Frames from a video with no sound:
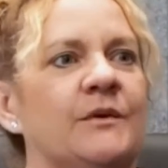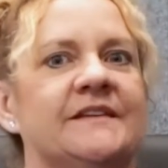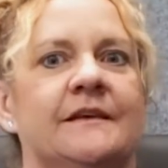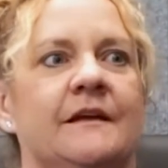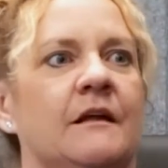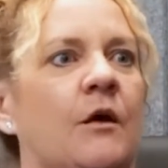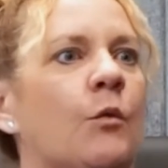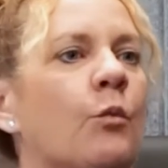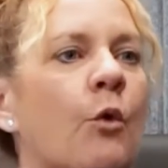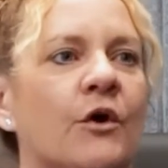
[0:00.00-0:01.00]
We're seeing
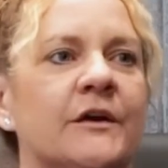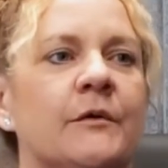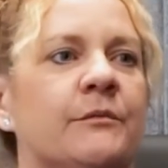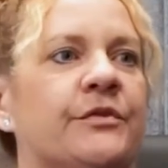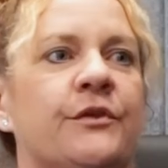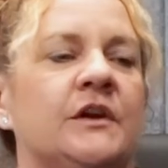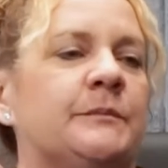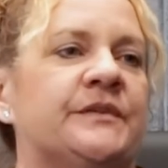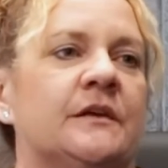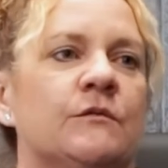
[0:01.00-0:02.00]

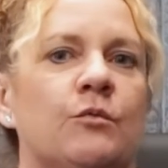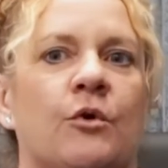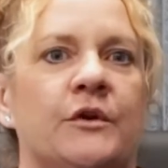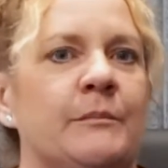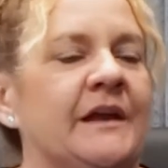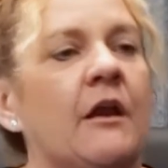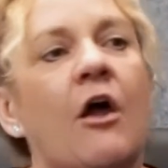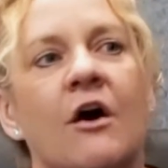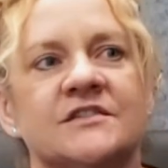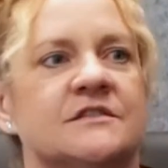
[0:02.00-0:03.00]
30% of water being
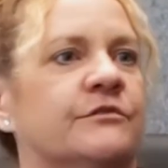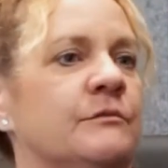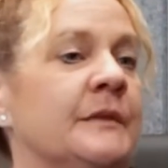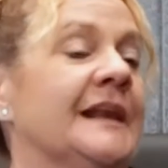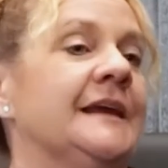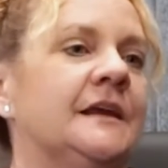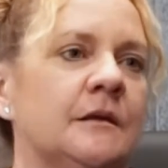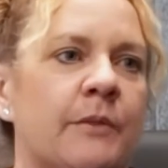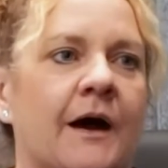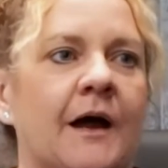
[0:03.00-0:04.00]
lost from
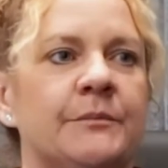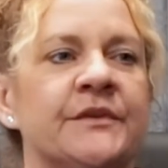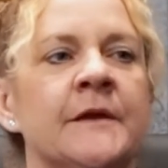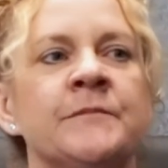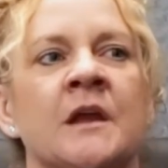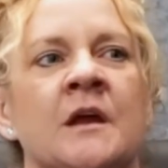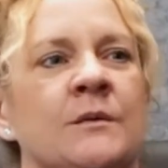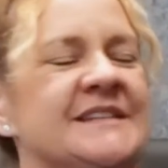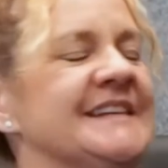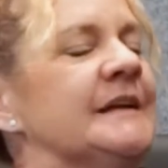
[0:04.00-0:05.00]
leaking pipes.
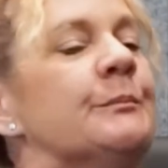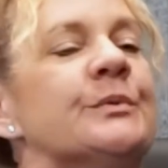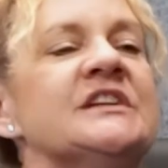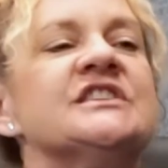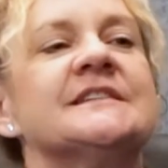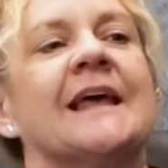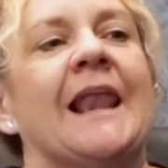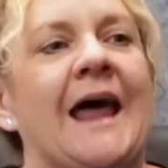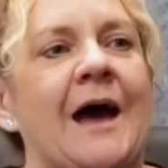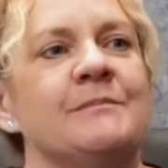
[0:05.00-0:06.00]
We're seeing bridges
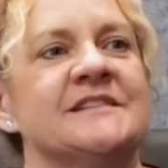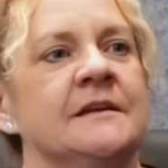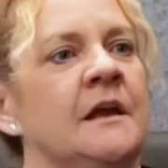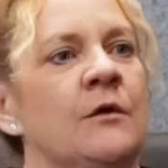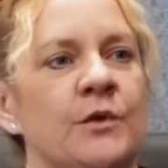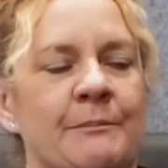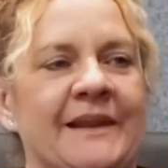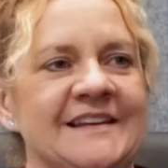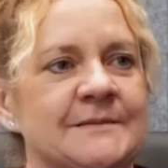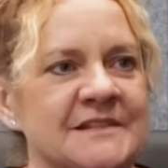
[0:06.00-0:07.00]
collapse.
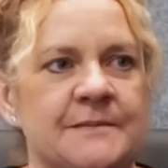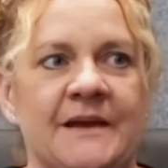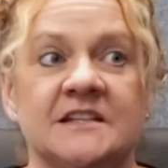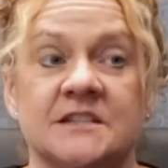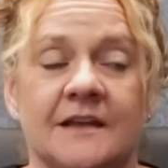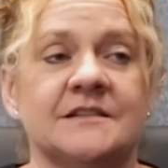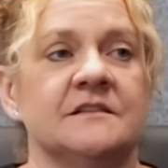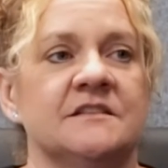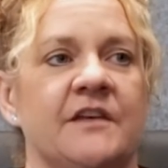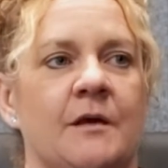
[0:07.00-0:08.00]
Replacement spend just in
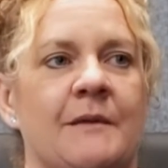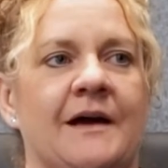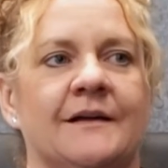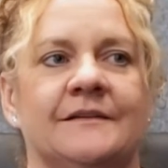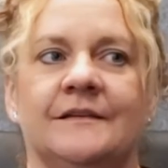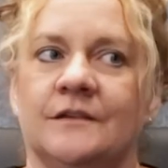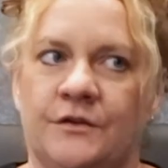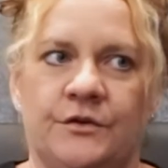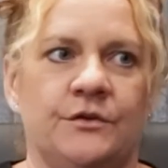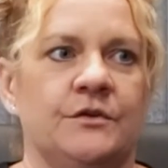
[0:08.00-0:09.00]
the developed markets is a
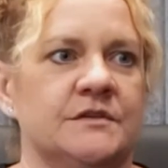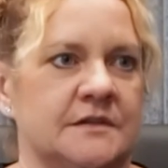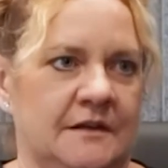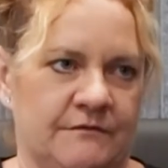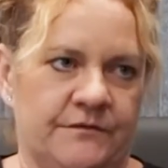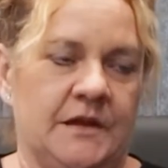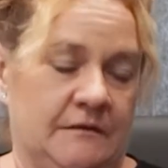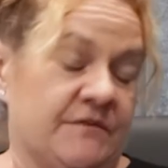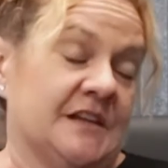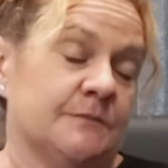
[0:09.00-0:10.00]
huge
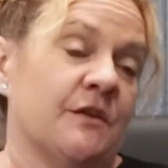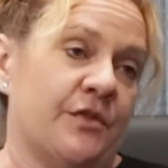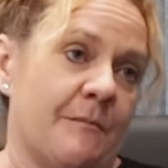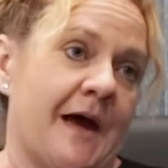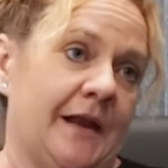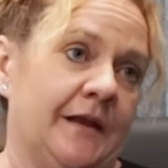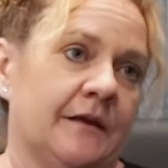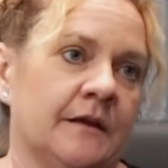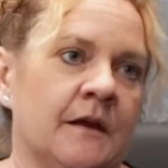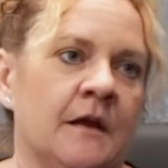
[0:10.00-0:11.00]
investment
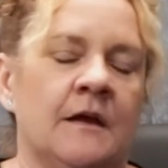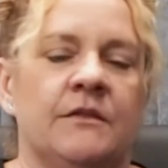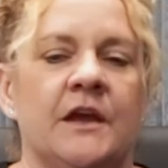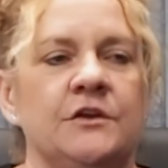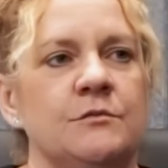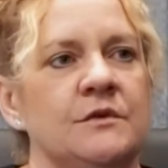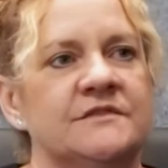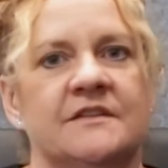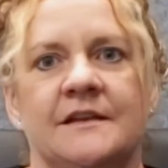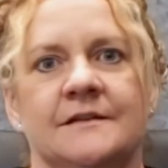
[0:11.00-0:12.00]
thematic. Then you move
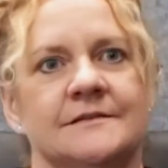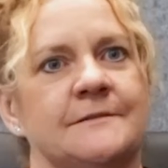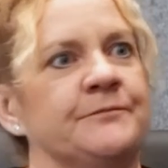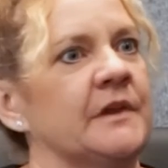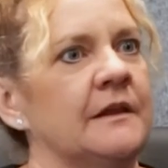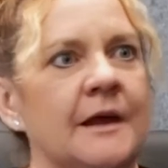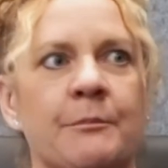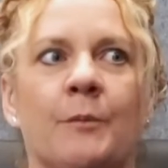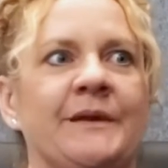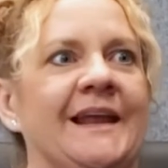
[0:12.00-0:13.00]
to things
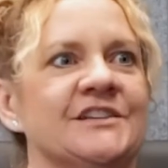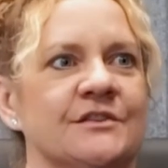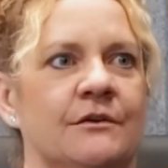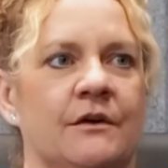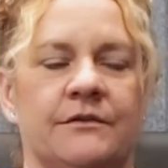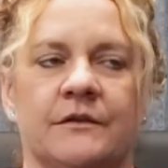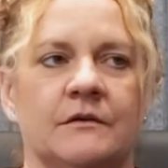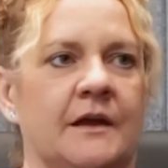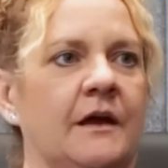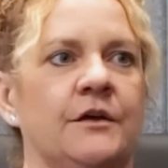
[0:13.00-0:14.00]
like population growth.
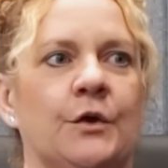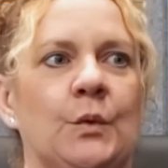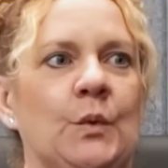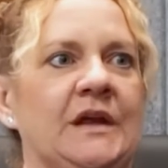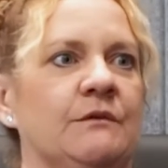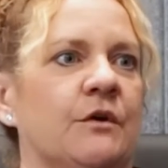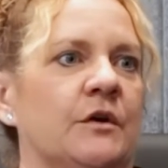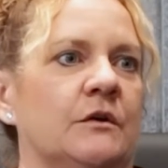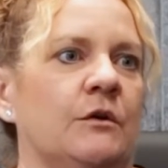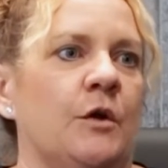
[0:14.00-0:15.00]
We've
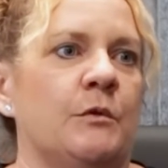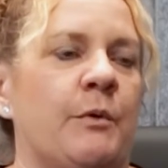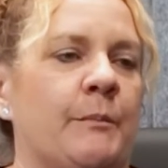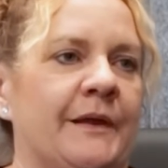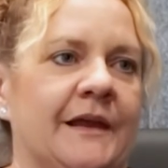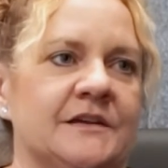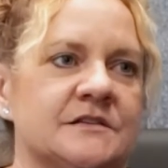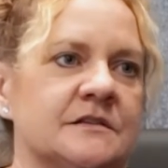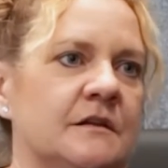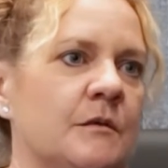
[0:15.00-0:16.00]
got a global
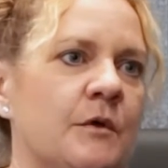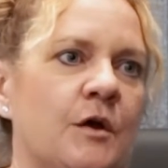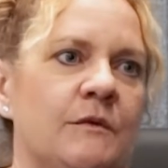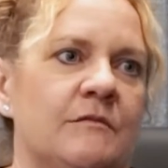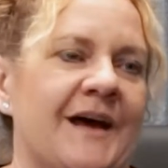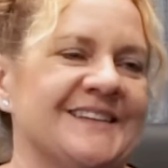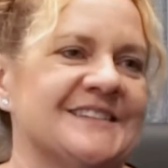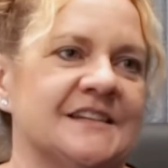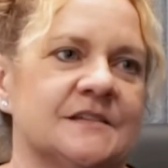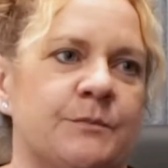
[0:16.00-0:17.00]
population at the moment about
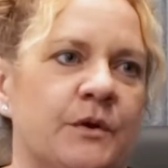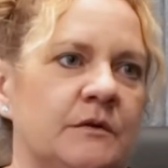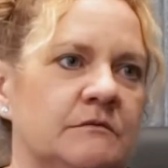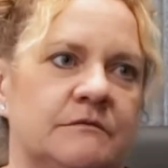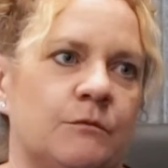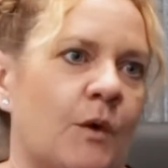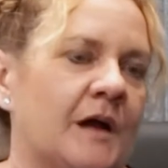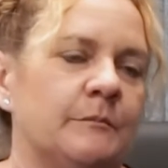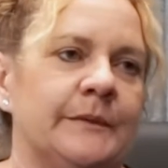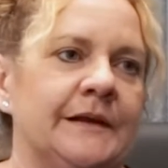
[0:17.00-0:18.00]

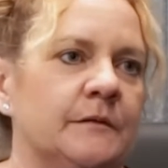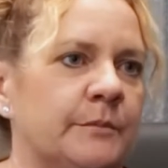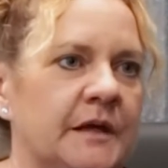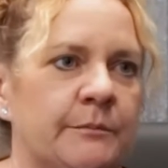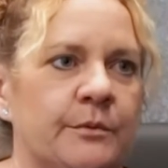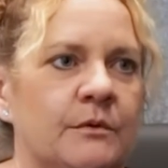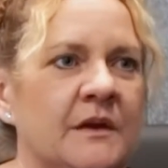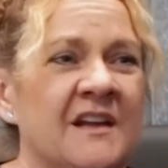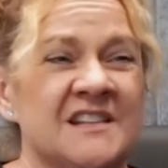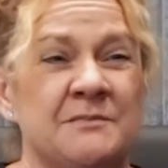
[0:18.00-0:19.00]
6.1 billion
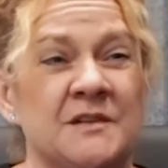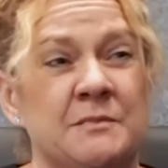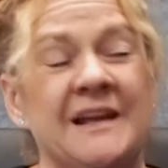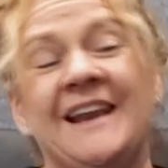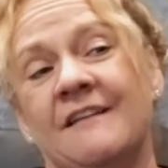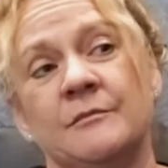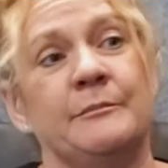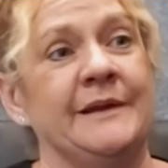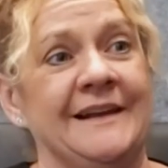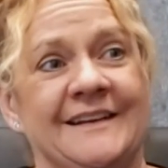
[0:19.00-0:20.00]
people. It's supposed to be
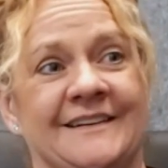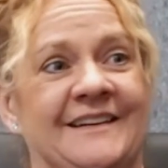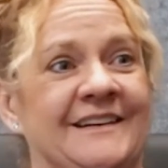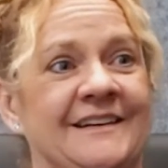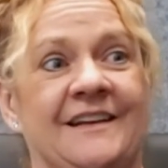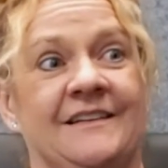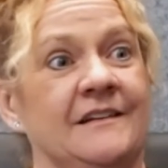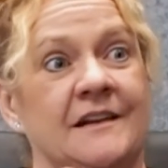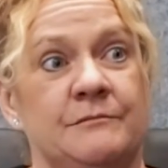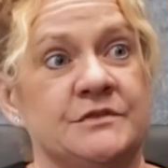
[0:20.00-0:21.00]
11 billion in
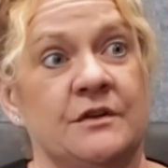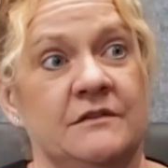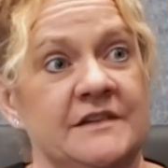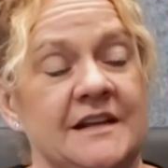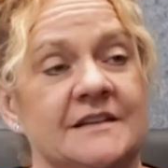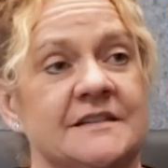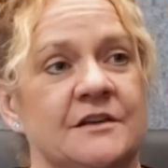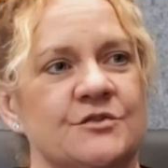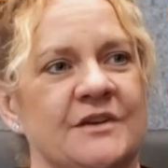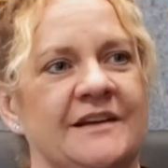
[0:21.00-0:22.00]
the turn of the next
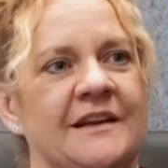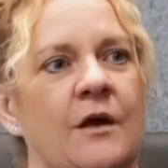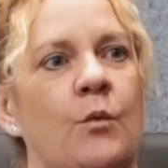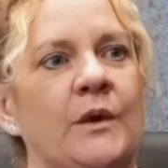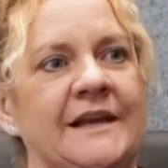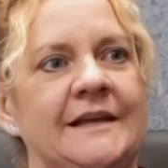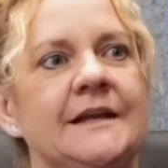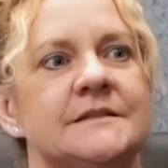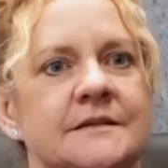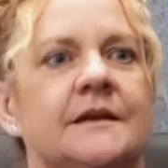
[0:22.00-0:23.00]
century. Now, we
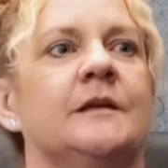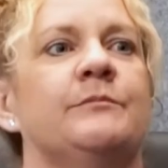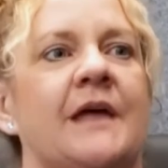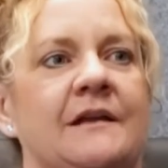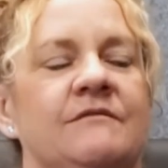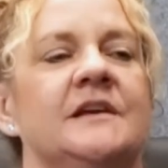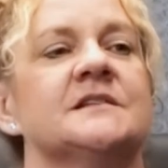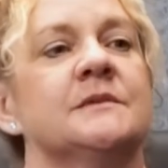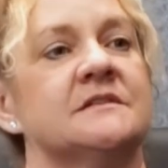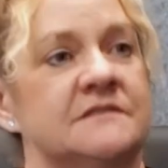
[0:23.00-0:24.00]
need to keep that
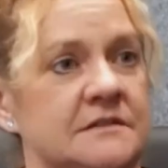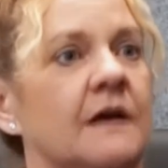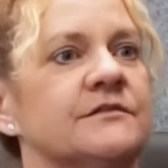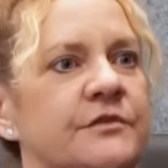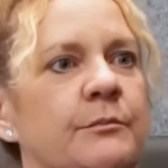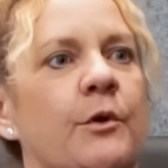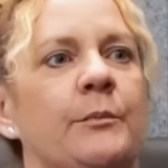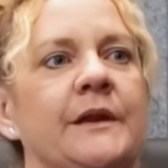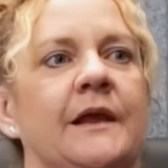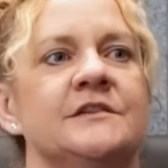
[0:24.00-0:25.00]
investment just for the
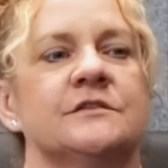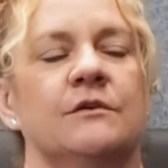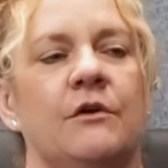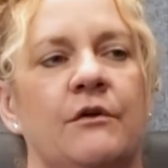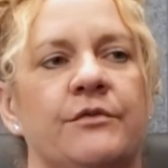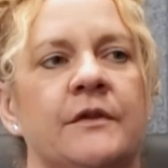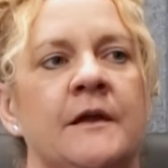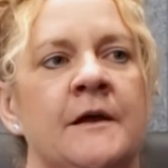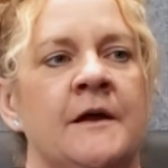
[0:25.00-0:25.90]
population growth.